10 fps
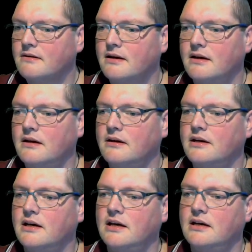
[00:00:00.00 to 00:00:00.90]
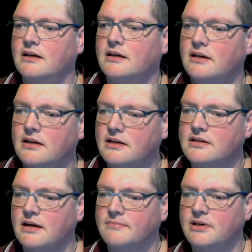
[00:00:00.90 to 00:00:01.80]
Okay, it's
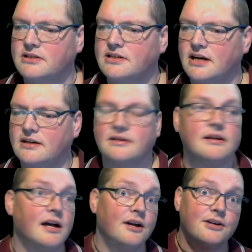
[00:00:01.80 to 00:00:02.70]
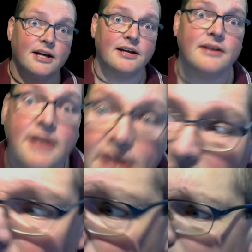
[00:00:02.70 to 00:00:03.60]
up, it's done. Okay,
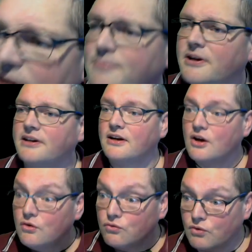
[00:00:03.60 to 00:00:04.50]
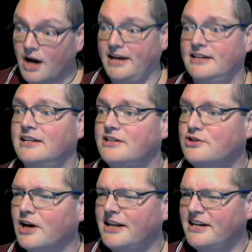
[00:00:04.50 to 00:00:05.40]
that has been upgraded. Right, let's
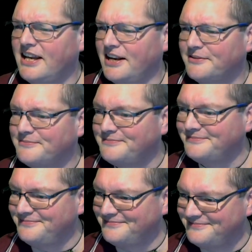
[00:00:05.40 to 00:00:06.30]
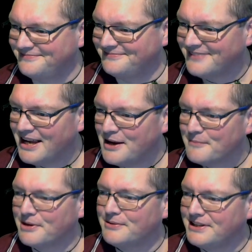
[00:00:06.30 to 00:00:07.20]
try it again.
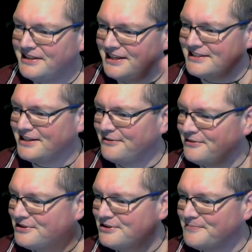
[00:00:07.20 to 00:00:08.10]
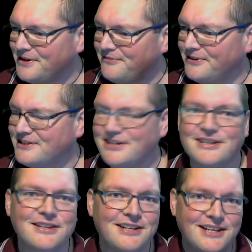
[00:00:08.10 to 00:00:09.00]
By the way, Git stuff is just me
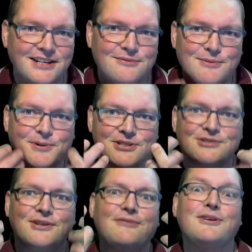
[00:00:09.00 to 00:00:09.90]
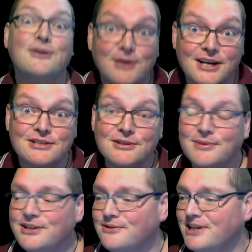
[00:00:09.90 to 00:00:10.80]
fixing the Git repository for you guys, so
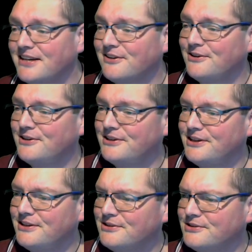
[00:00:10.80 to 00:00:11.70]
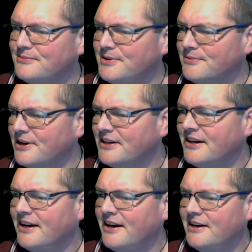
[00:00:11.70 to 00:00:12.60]
when you download it, it should be right.
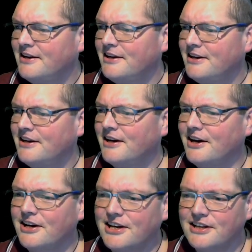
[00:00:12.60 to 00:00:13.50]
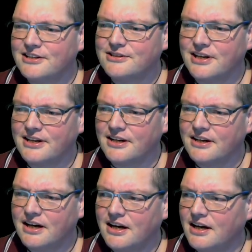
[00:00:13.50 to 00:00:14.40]
Okay, let's try it
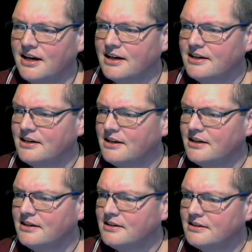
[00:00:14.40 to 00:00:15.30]
now. Git,